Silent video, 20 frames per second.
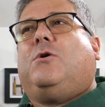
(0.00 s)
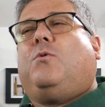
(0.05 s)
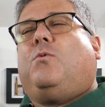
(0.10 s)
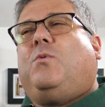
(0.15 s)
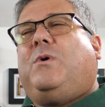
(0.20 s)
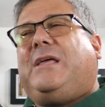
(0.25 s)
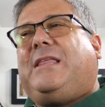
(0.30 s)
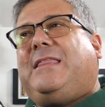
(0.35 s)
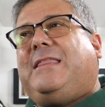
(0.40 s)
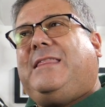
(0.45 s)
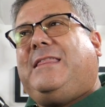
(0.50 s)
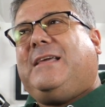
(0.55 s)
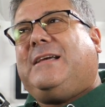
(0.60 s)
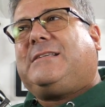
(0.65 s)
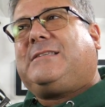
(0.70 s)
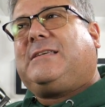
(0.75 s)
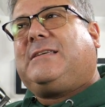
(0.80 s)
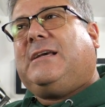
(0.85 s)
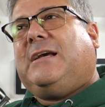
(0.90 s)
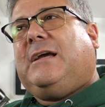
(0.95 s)
With
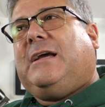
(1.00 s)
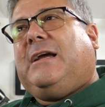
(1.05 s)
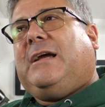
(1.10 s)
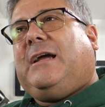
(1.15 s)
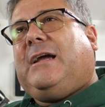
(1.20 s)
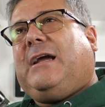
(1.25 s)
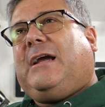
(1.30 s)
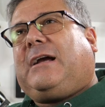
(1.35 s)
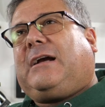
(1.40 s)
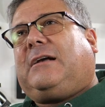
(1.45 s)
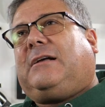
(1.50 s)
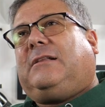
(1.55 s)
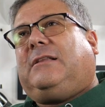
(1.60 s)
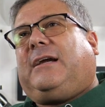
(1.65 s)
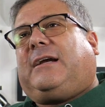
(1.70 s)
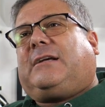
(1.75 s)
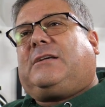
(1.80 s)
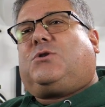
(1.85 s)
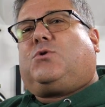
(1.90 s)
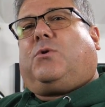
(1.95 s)
this, it
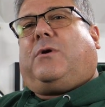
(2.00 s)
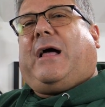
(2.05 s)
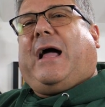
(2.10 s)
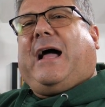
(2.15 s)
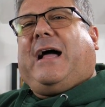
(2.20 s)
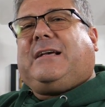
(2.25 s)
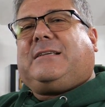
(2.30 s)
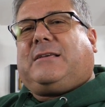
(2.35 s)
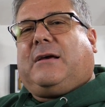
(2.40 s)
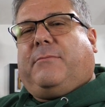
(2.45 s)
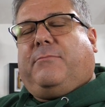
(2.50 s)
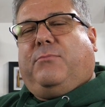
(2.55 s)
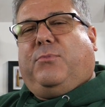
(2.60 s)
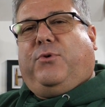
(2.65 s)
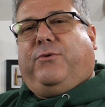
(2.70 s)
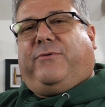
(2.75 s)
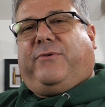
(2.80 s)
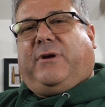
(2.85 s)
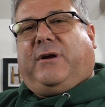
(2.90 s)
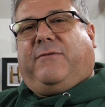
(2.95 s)
clicks sort of as I'm
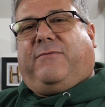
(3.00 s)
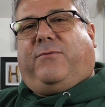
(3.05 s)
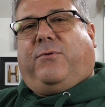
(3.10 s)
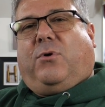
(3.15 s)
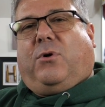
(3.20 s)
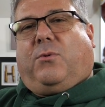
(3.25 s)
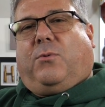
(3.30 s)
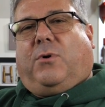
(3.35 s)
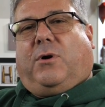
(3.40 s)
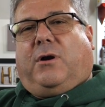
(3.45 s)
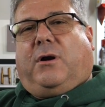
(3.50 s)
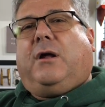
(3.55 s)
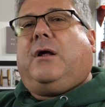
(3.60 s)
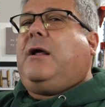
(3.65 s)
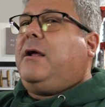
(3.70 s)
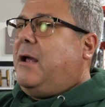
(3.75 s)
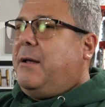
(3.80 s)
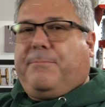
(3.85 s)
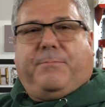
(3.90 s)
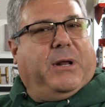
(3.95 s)
moving forward,
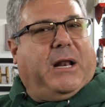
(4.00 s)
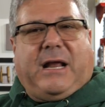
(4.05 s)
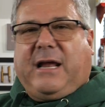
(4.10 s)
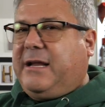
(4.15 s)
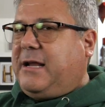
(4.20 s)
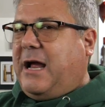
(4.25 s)
but